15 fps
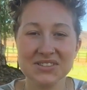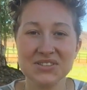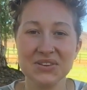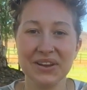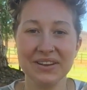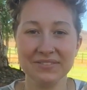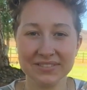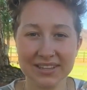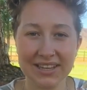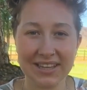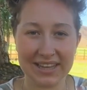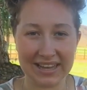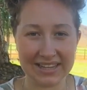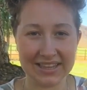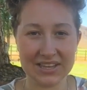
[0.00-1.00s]
so I really
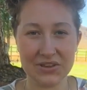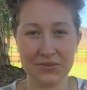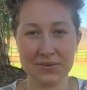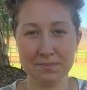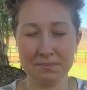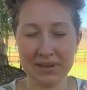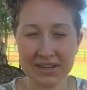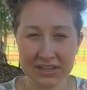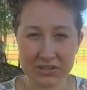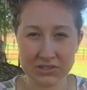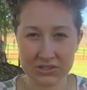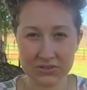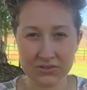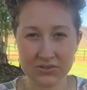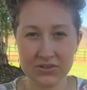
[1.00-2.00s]
like that you can pick and
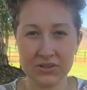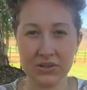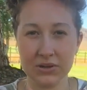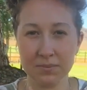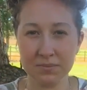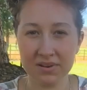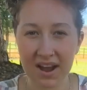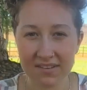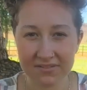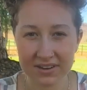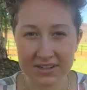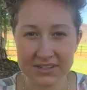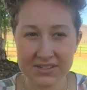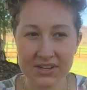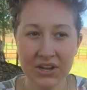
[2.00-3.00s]
choose to your
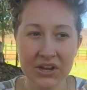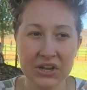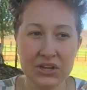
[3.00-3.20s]
preference.